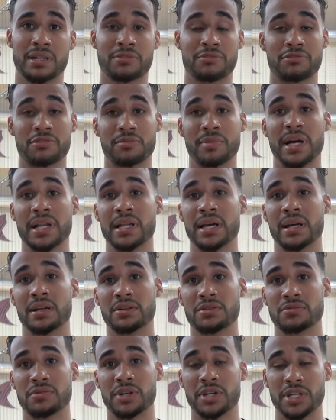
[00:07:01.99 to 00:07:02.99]
and for my dad
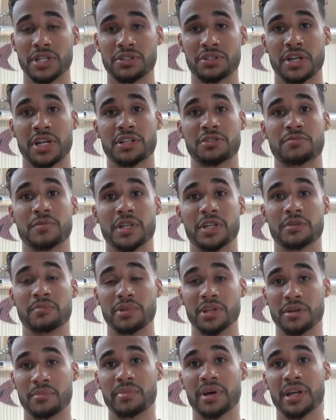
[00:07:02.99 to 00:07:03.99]
as well, he trains me to
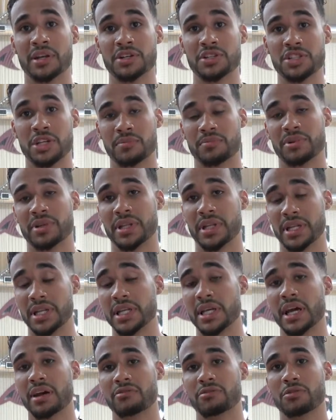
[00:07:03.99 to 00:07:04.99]
be a better jumper than
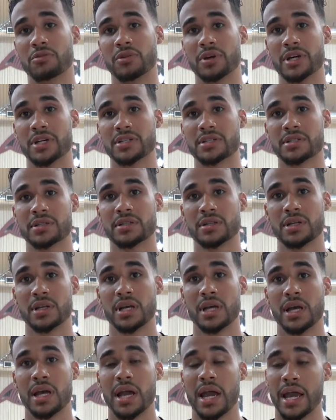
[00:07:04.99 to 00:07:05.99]
he ever was.
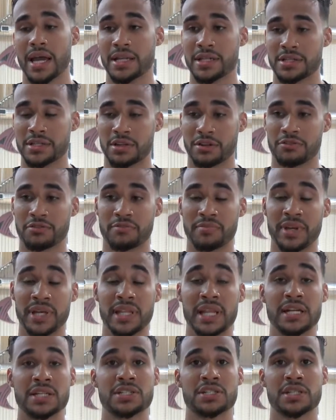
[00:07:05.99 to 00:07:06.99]
And so for me,
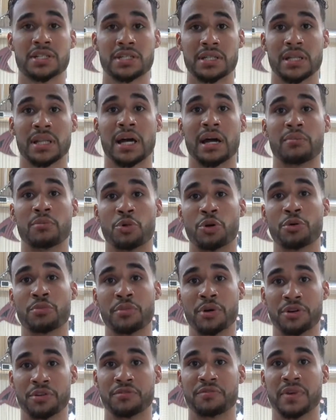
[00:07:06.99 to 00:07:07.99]
that's just a lot more
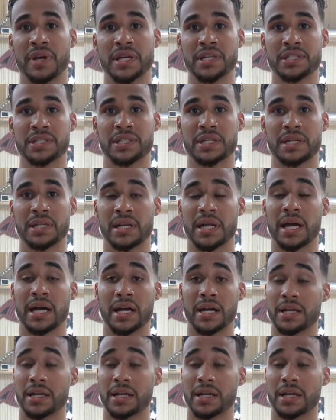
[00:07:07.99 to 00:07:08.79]
motivation.